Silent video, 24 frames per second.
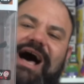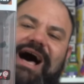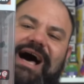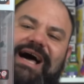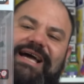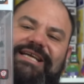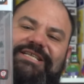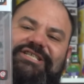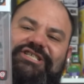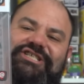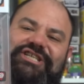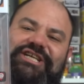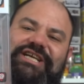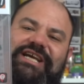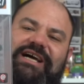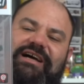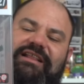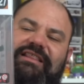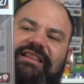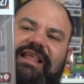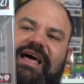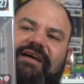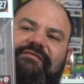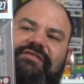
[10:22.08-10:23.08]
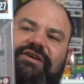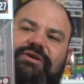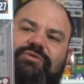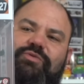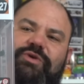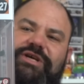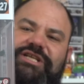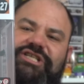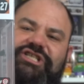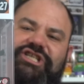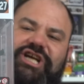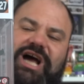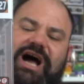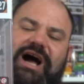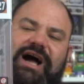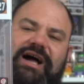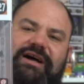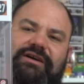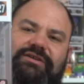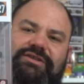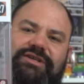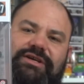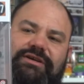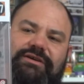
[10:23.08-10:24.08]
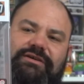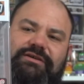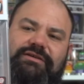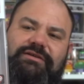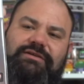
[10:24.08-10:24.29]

IG11 with child,